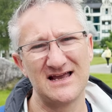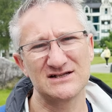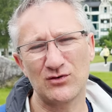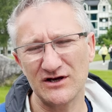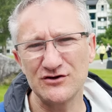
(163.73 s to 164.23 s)
It's
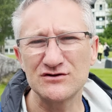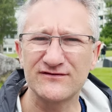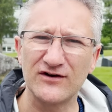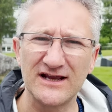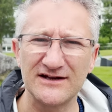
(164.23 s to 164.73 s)
quite
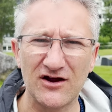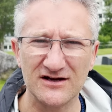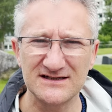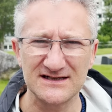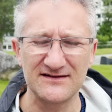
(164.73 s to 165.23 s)
useful at
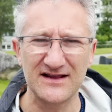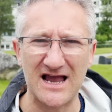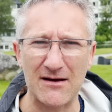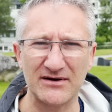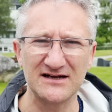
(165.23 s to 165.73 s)
night in the
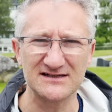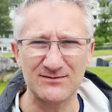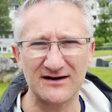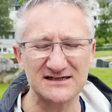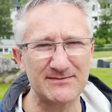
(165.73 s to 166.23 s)
cabin as
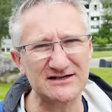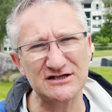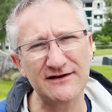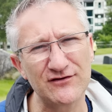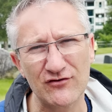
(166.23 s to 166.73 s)
well, especially
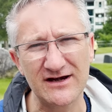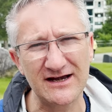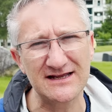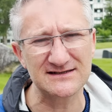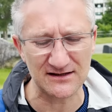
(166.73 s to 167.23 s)
if you're in an
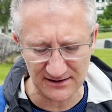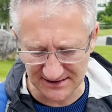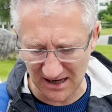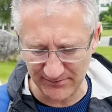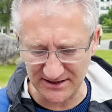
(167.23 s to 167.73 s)
inside
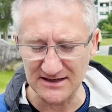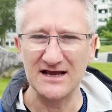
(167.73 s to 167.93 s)
cabin.